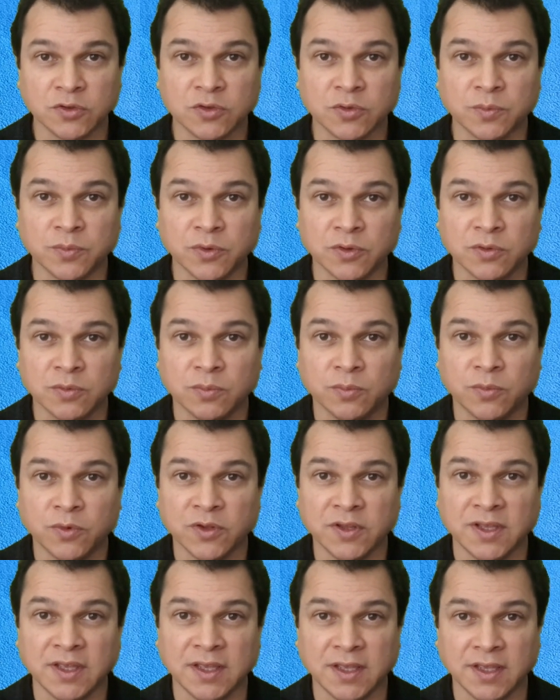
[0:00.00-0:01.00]
not to put
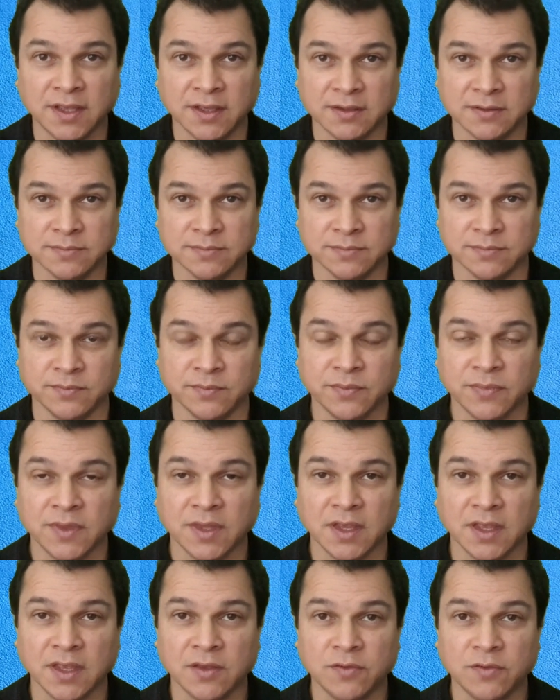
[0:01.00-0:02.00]
money in.
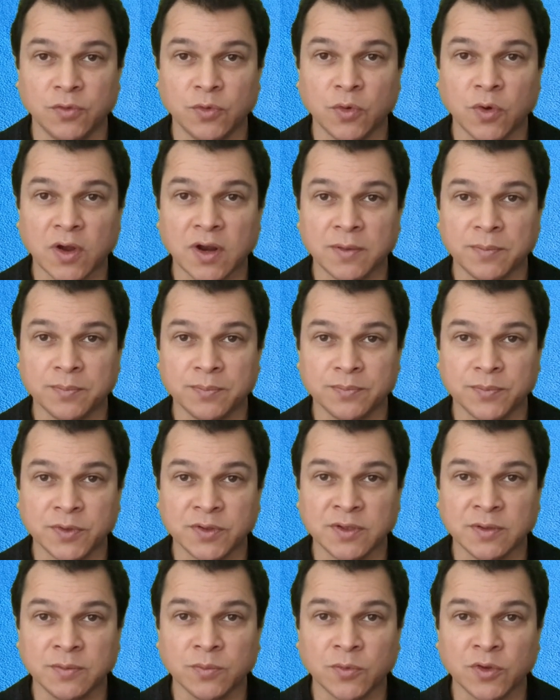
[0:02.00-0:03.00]
If you are
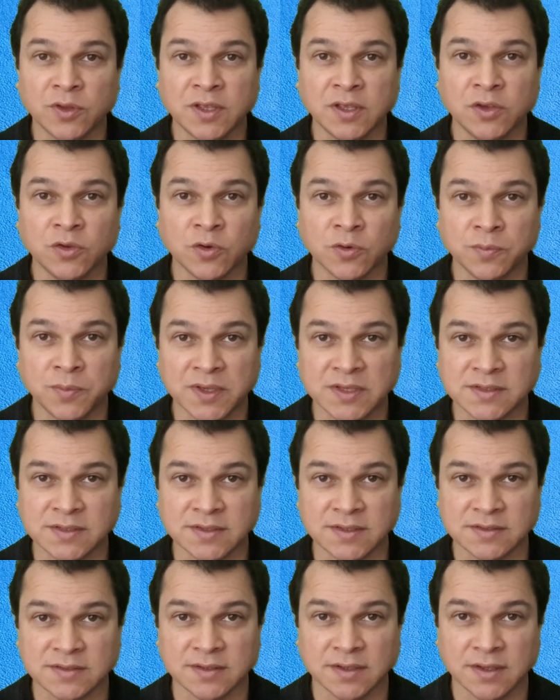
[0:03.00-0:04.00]
putting money in your
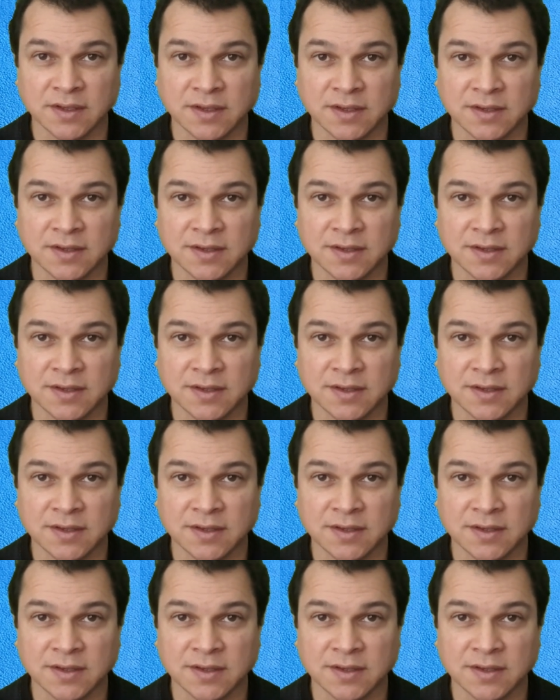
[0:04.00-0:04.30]
business,